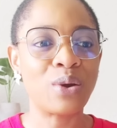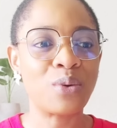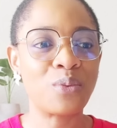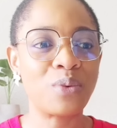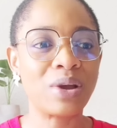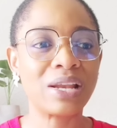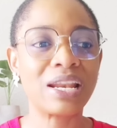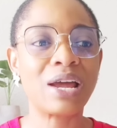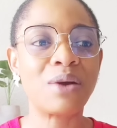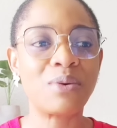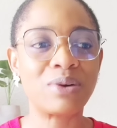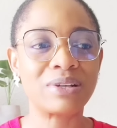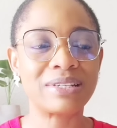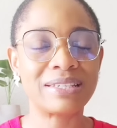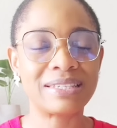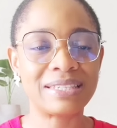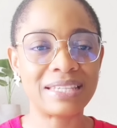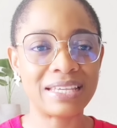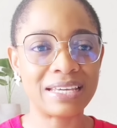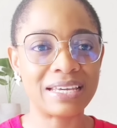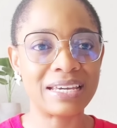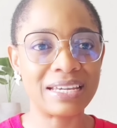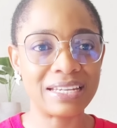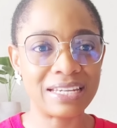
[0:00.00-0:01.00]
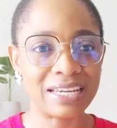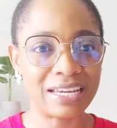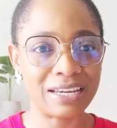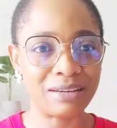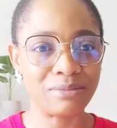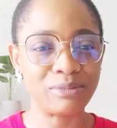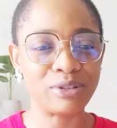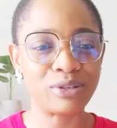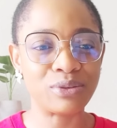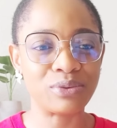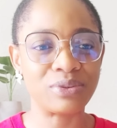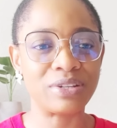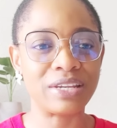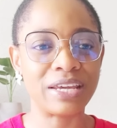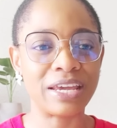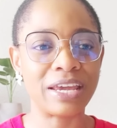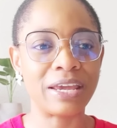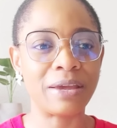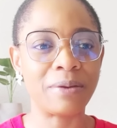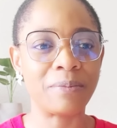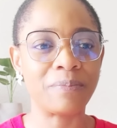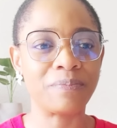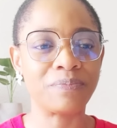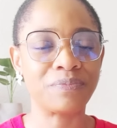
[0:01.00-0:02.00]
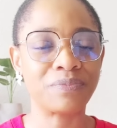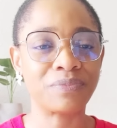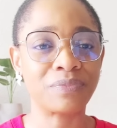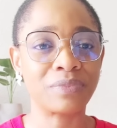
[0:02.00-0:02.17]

While I was seeking Him today